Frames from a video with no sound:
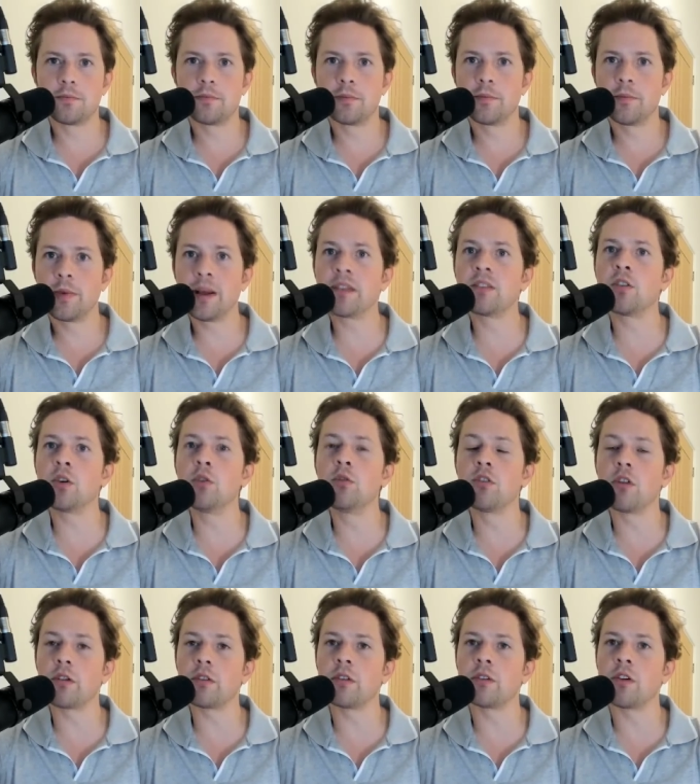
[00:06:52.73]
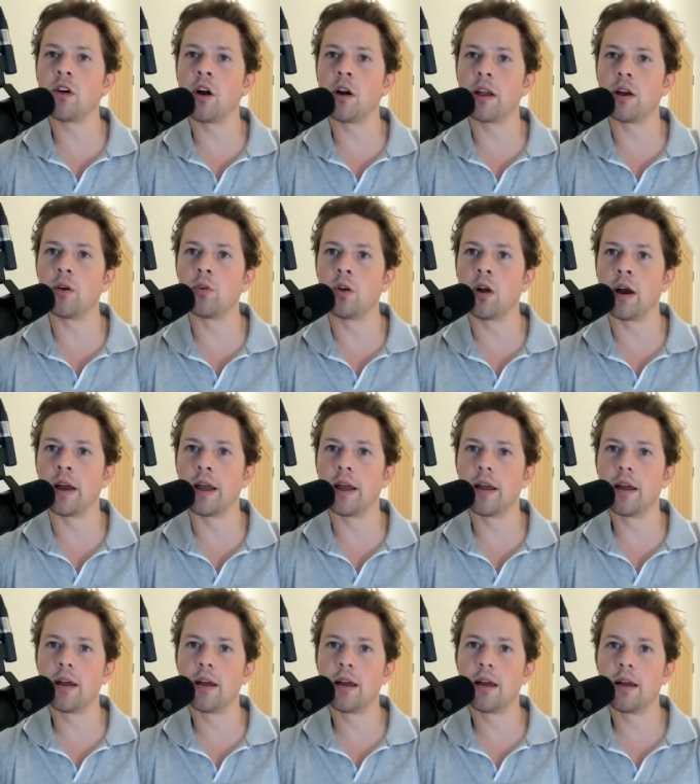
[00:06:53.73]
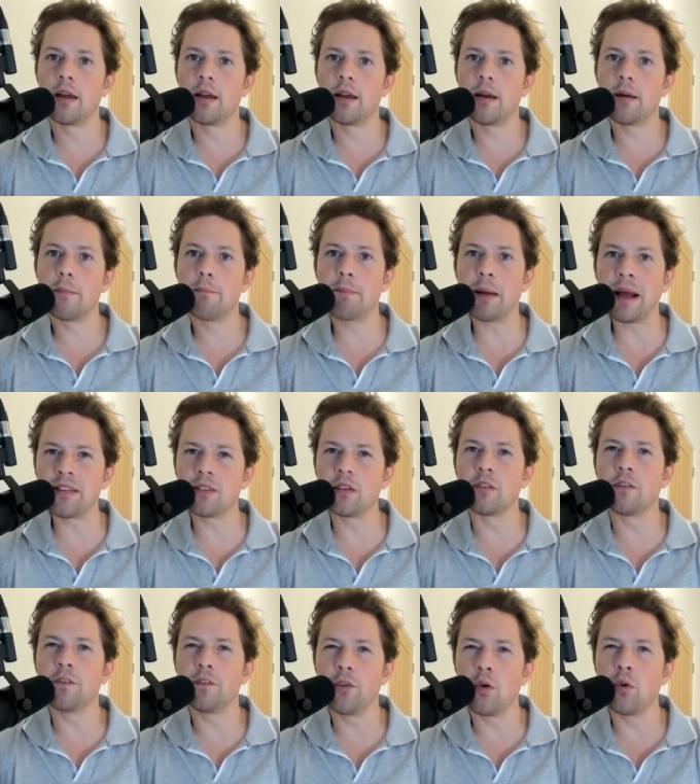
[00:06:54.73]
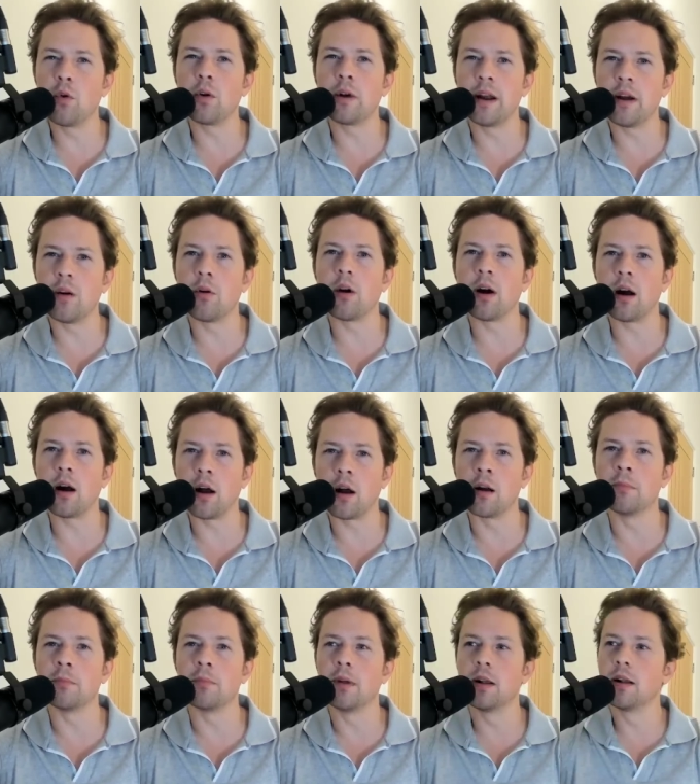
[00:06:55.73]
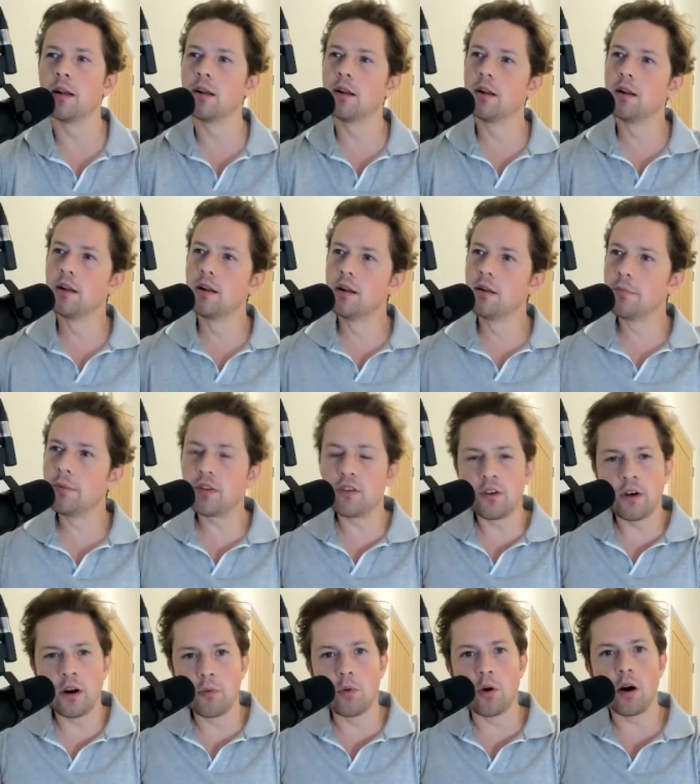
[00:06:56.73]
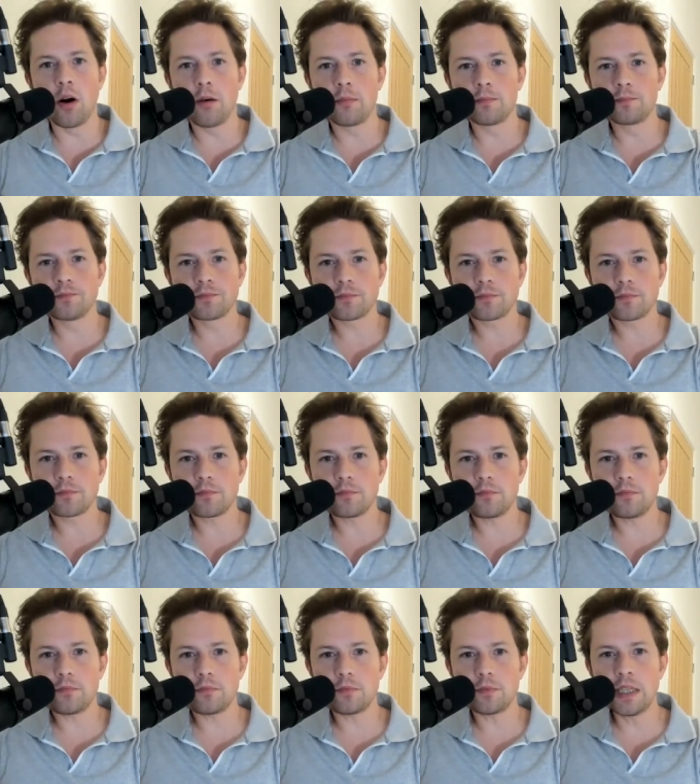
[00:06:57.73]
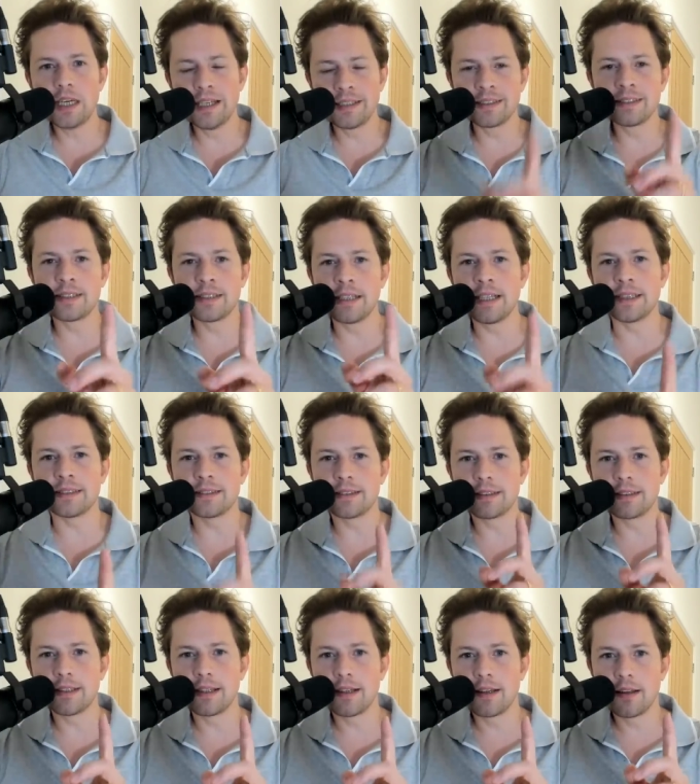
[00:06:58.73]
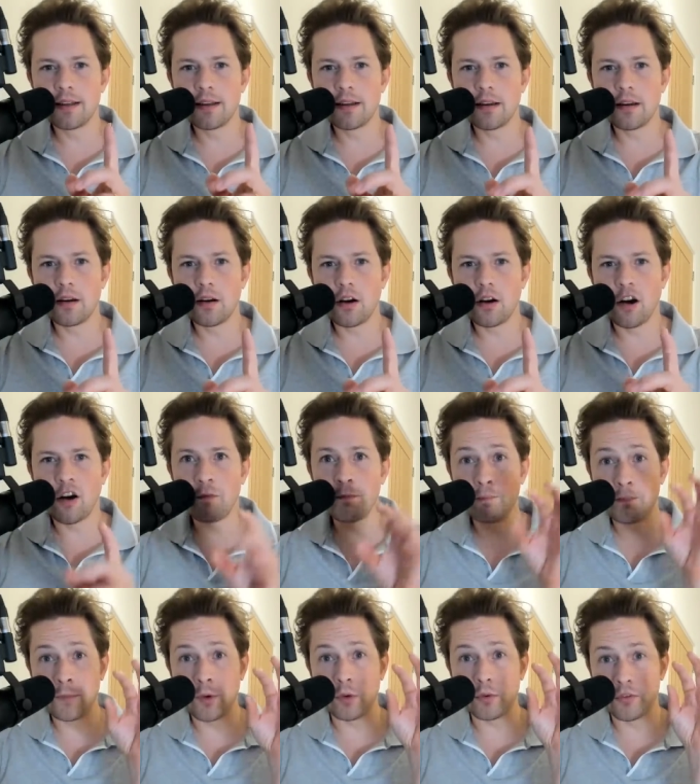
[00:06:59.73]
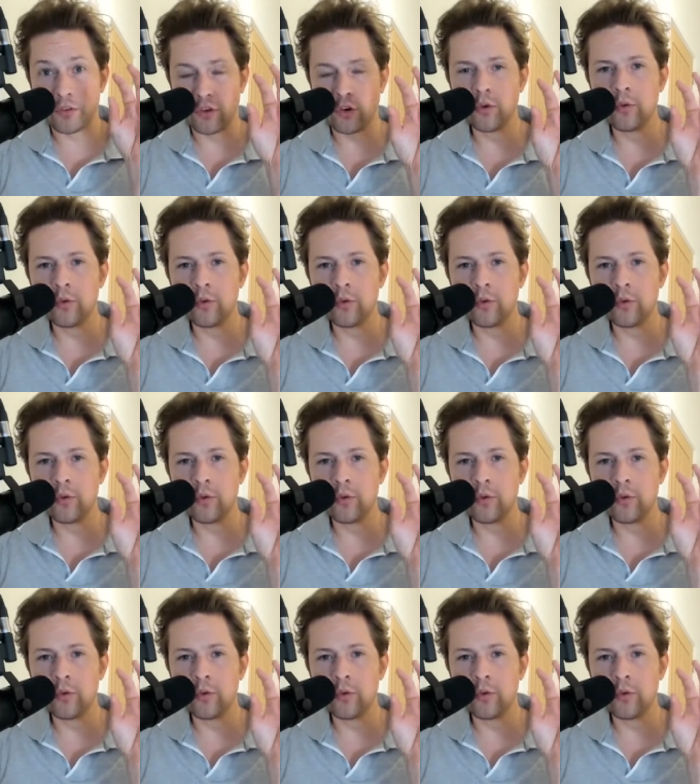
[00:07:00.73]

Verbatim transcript: We had two shots on target all night, battered 4 0 at home. But do you know what? Listen to this. I've got two